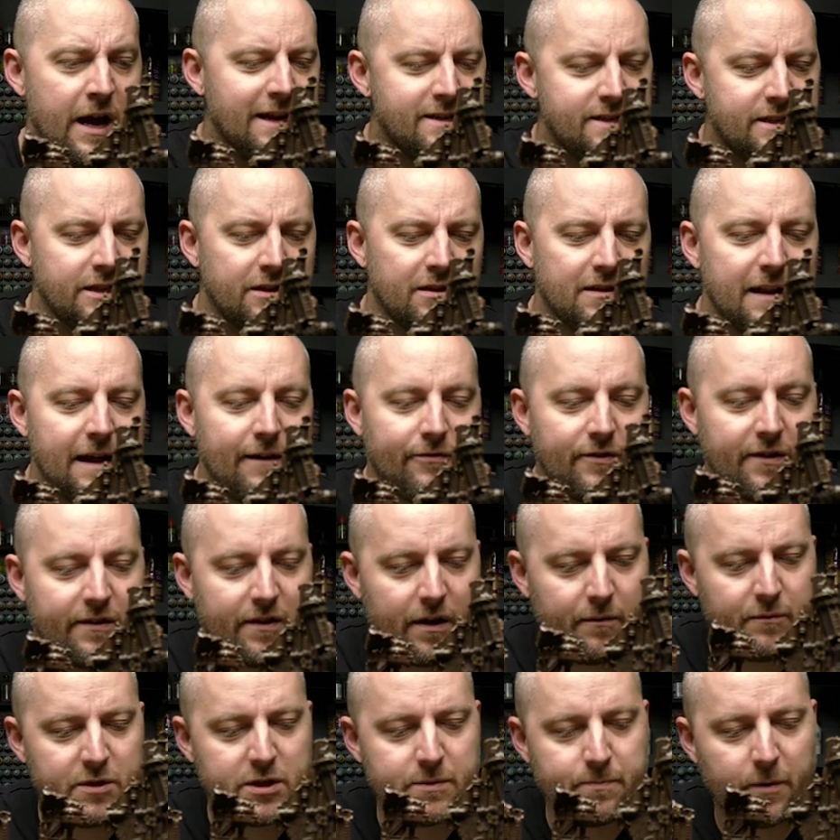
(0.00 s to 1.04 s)
I still left
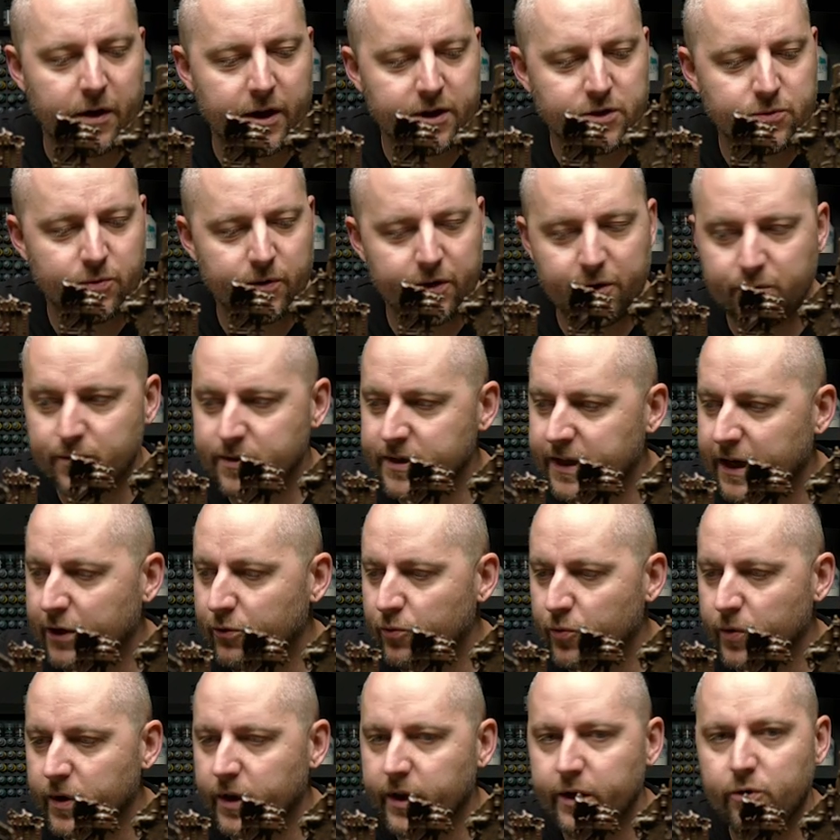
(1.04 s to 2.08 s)
some spots where there was that
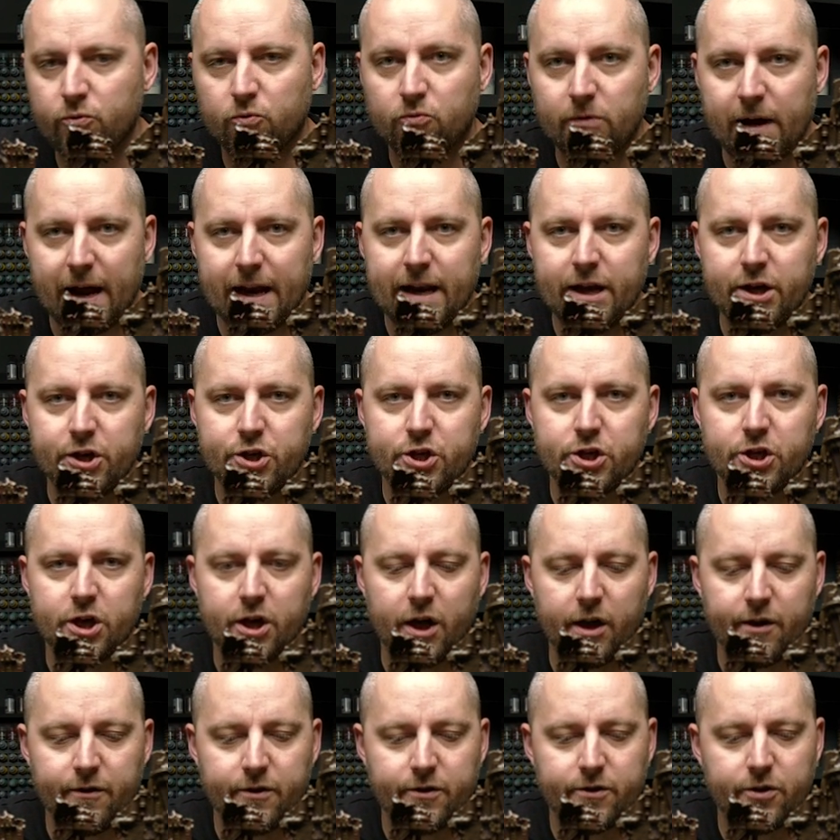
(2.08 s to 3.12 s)
really reddish
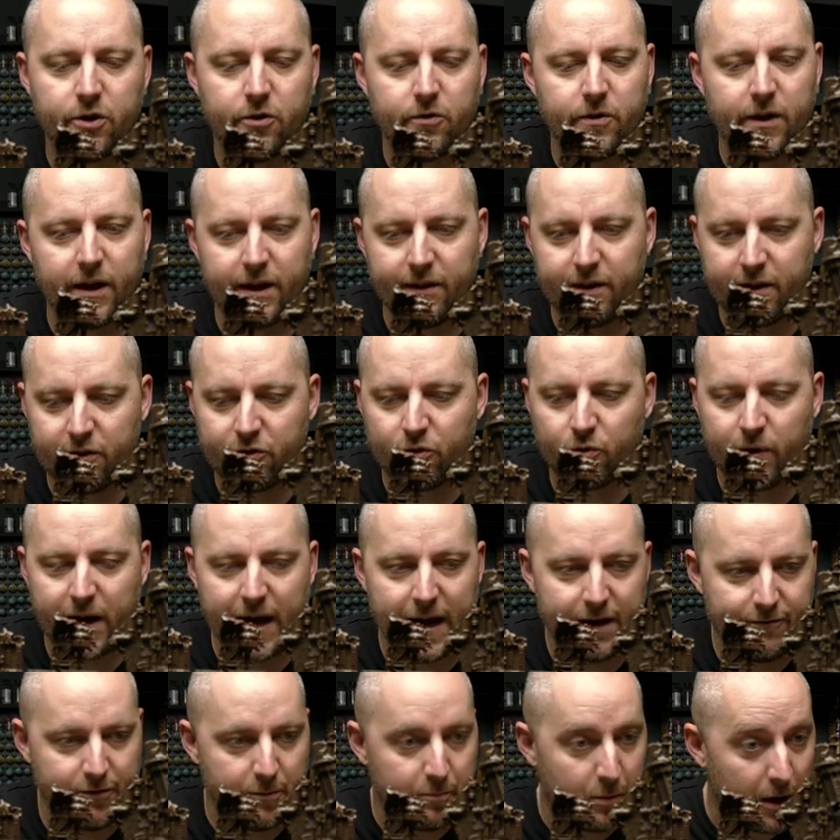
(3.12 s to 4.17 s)
undertone, and I think it's
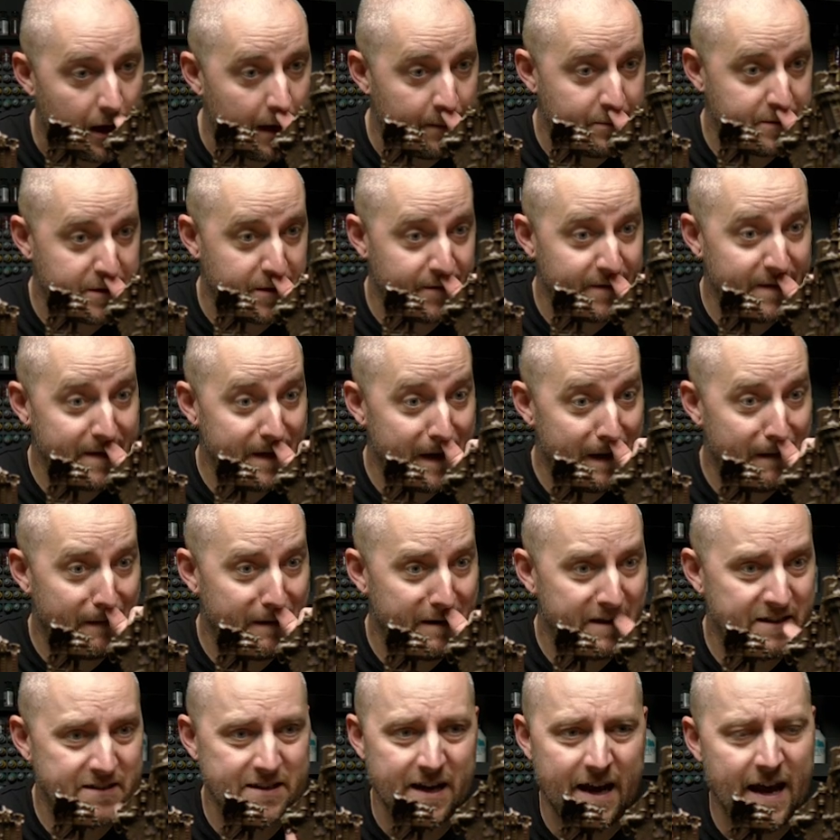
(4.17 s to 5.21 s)
okay if it pops out in
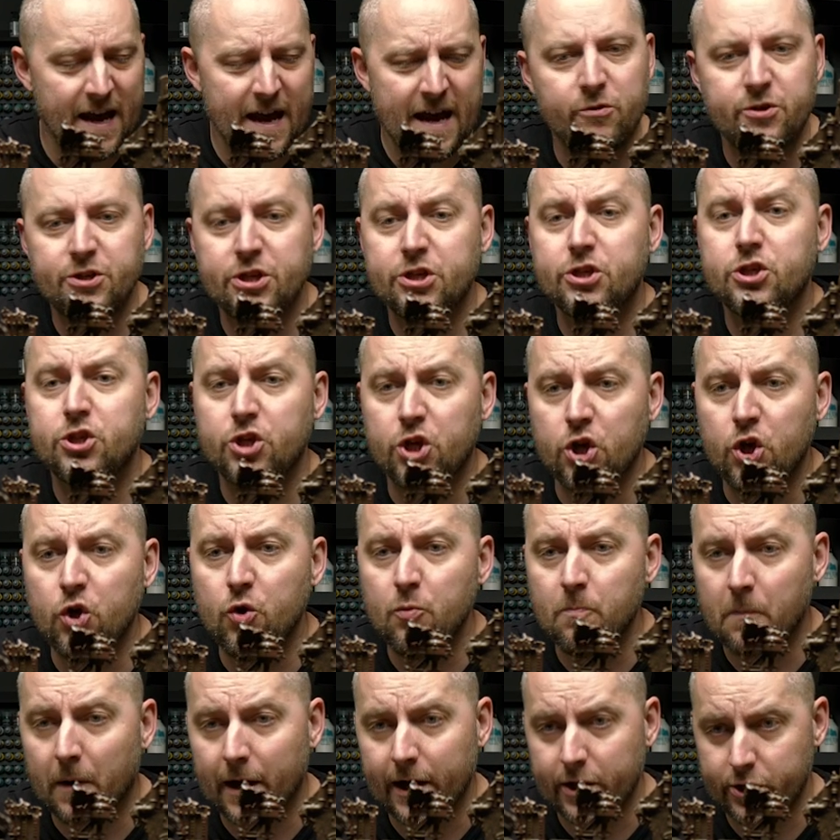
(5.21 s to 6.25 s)
areas. It was just
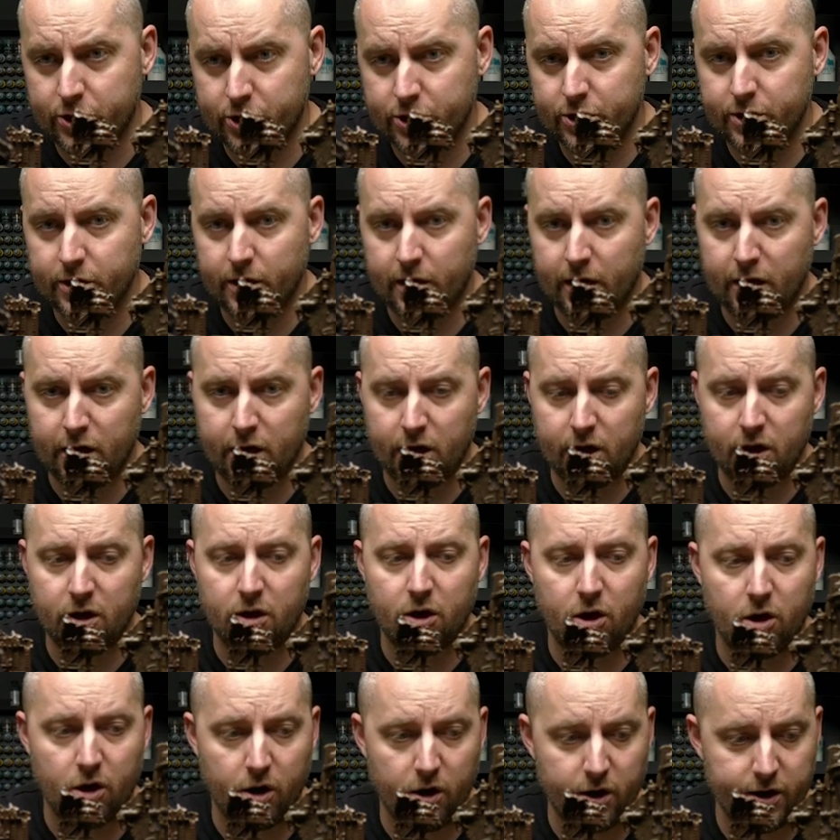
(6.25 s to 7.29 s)
too much
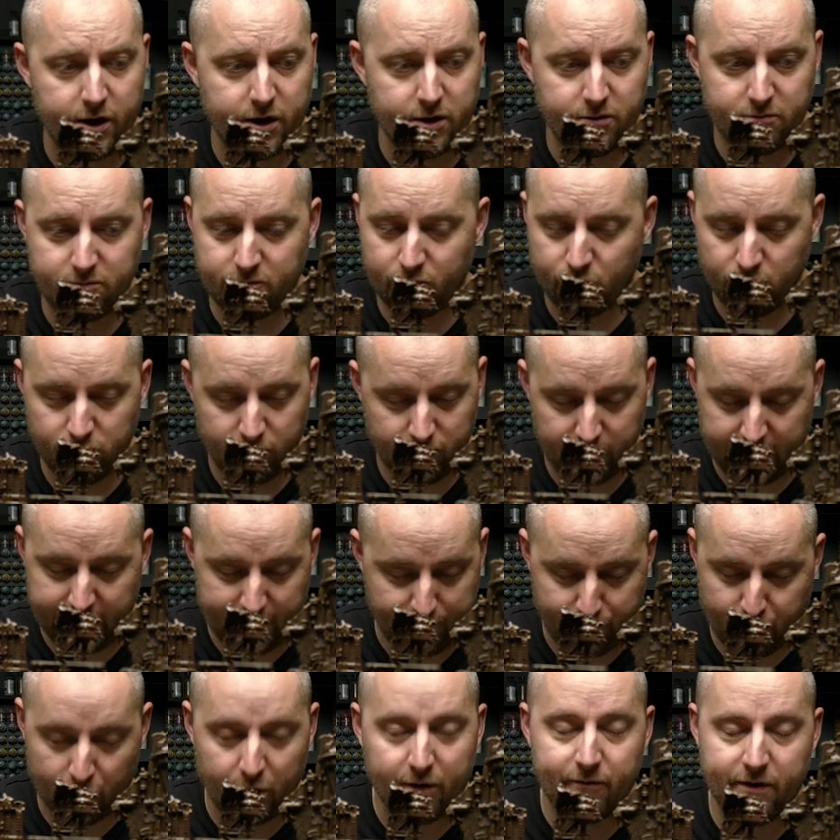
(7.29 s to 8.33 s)
on it
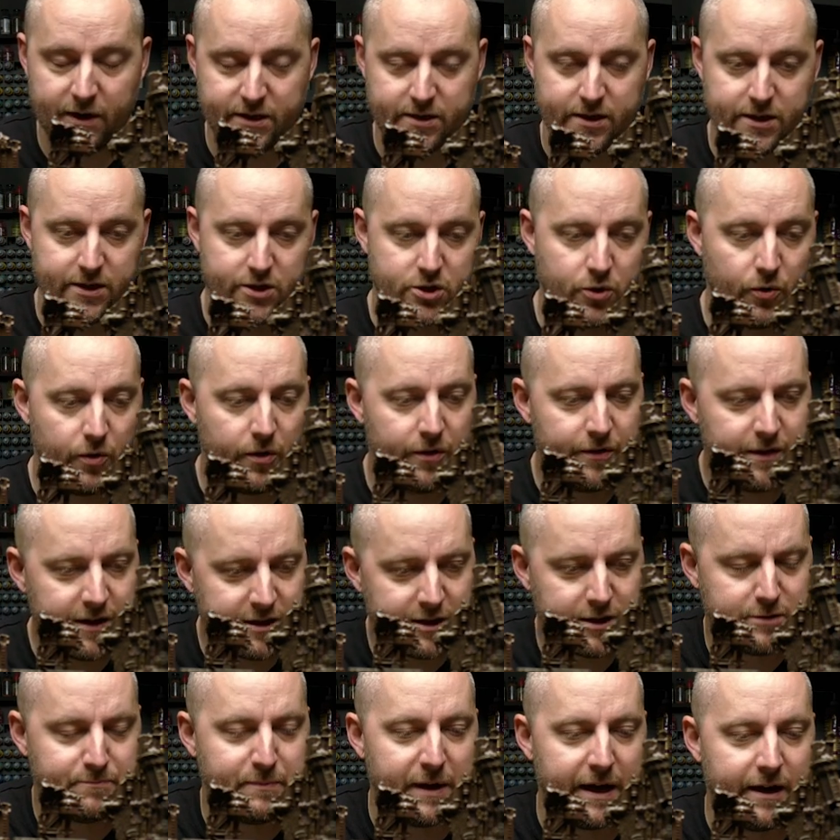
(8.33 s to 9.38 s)
like previously. So
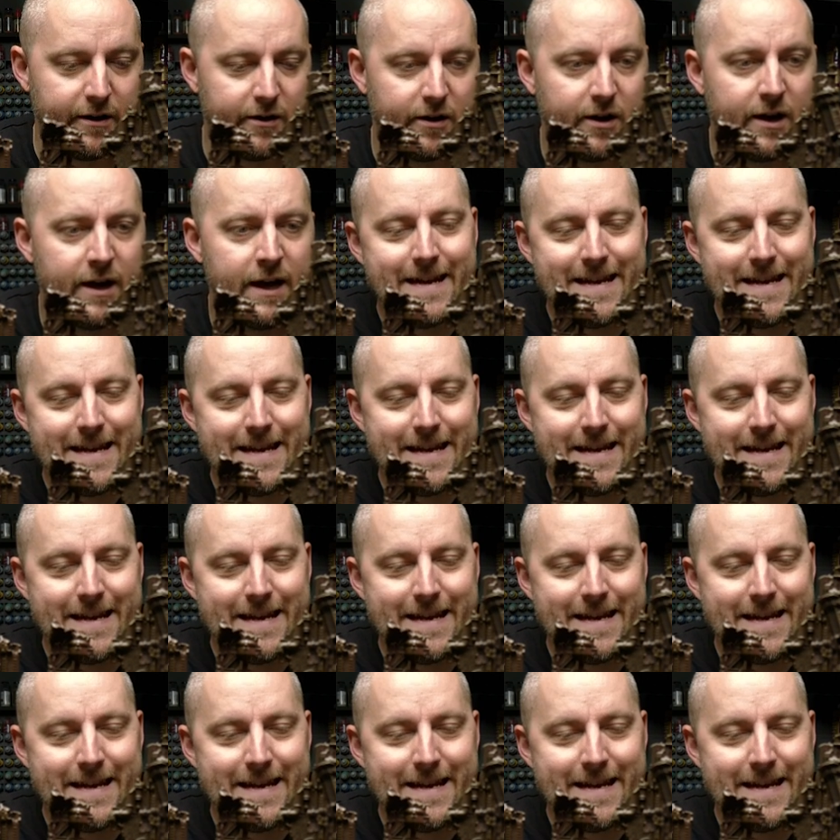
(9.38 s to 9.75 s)
this is better.